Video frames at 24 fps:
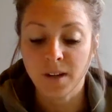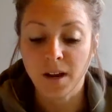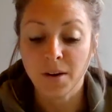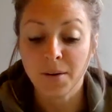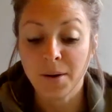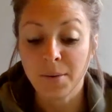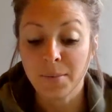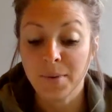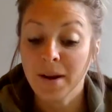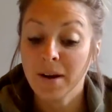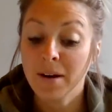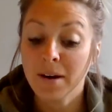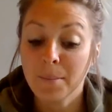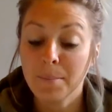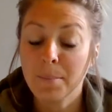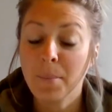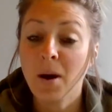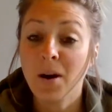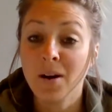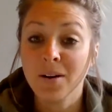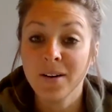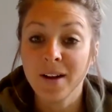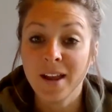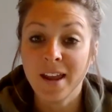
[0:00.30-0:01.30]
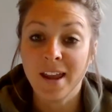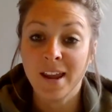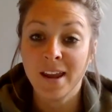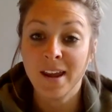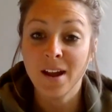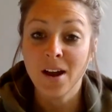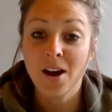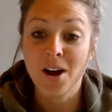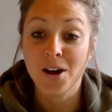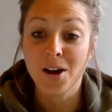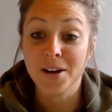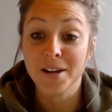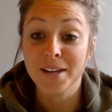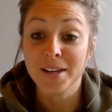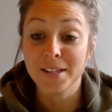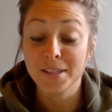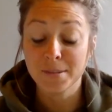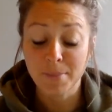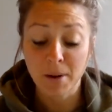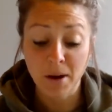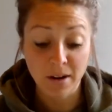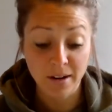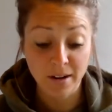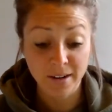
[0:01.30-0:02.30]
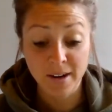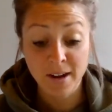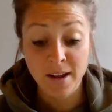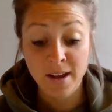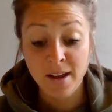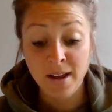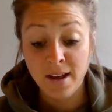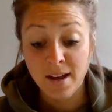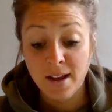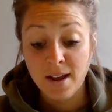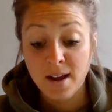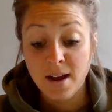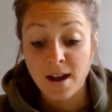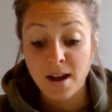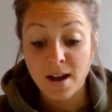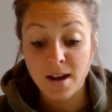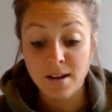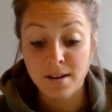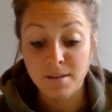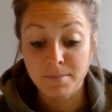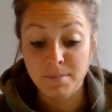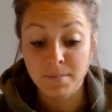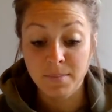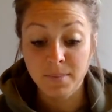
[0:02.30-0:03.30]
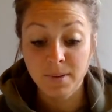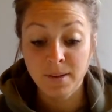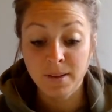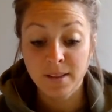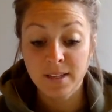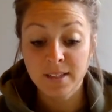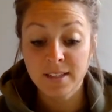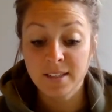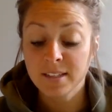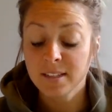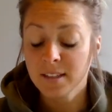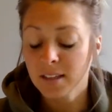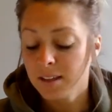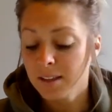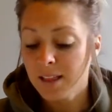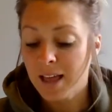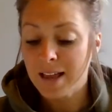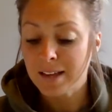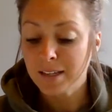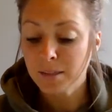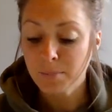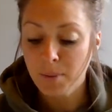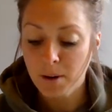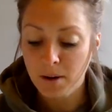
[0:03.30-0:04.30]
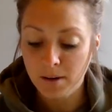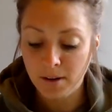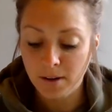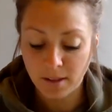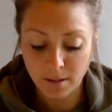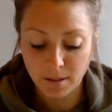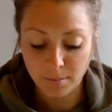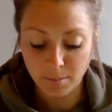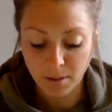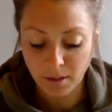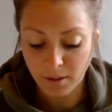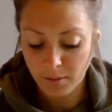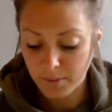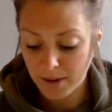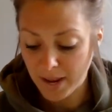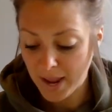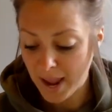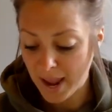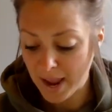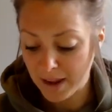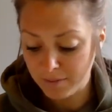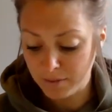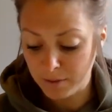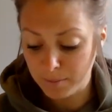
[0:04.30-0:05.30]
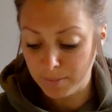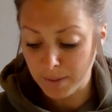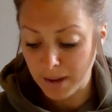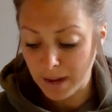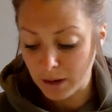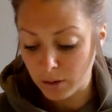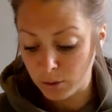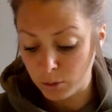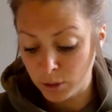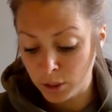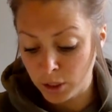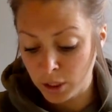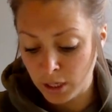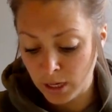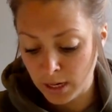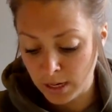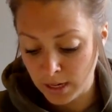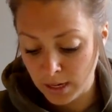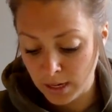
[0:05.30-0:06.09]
All right, we are on part 8, Augie's part. This is the last part of the book. We have about,